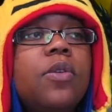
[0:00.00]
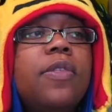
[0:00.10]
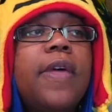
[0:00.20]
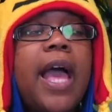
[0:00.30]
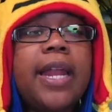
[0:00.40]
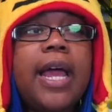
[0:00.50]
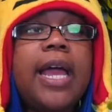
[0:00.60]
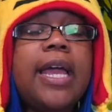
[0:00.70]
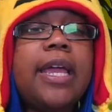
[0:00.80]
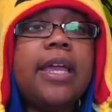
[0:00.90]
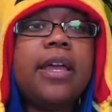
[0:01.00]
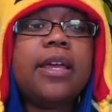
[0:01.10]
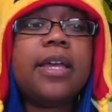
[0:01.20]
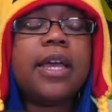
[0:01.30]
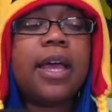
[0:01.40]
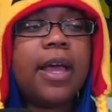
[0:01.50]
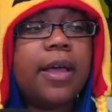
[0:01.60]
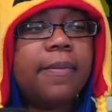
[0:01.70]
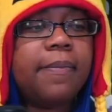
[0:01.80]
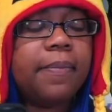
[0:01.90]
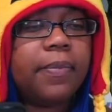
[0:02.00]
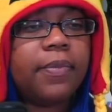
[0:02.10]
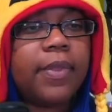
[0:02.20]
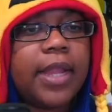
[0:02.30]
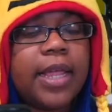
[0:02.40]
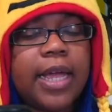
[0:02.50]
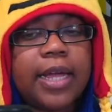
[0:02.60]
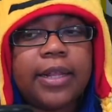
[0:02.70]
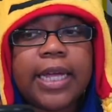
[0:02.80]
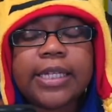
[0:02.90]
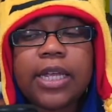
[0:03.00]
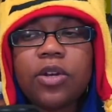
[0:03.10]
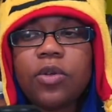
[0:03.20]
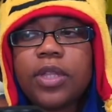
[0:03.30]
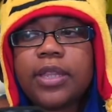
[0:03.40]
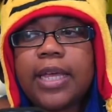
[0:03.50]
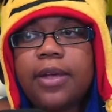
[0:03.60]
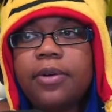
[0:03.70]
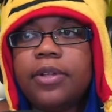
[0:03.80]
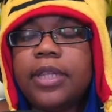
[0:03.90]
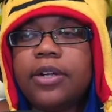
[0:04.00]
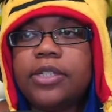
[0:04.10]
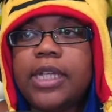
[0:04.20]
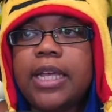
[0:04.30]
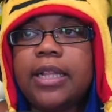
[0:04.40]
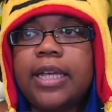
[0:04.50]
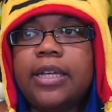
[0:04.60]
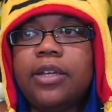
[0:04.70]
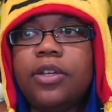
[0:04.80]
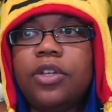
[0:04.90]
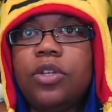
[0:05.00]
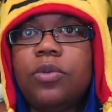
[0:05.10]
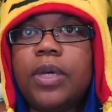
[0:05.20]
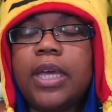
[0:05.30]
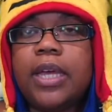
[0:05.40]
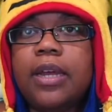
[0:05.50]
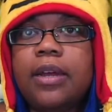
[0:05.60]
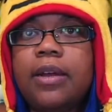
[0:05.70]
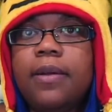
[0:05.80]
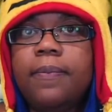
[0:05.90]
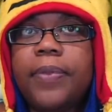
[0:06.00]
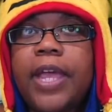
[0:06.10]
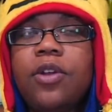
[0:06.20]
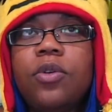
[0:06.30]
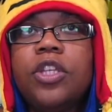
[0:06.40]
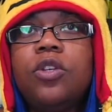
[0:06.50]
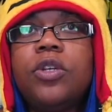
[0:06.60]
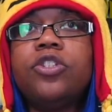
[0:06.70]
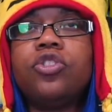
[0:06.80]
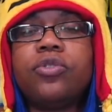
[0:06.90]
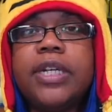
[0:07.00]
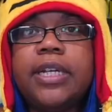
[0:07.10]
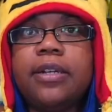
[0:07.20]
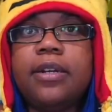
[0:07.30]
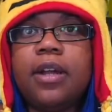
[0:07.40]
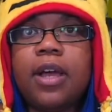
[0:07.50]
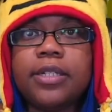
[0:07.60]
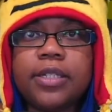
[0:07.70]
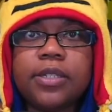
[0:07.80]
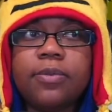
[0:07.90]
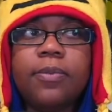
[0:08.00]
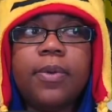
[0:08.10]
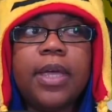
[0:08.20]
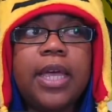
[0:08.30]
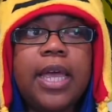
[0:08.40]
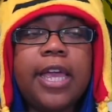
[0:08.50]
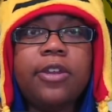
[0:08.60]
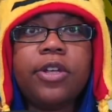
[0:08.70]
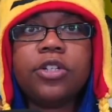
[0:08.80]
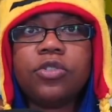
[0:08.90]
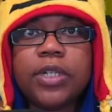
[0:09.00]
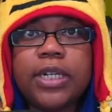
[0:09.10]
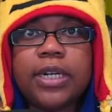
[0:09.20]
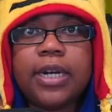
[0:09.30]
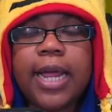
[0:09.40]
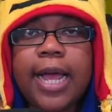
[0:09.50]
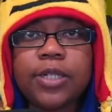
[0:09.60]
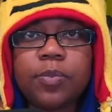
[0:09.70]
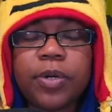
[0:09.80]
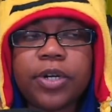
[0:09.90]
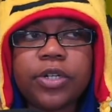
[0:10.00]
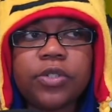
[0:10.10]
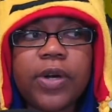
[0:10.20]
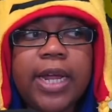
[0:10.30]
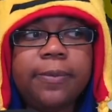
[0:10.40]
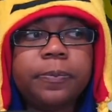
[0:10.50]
that I, um, uh, like, cause I know that they're they're saying like you can. I know that you can treat autism, and you can treat Asperger's, right?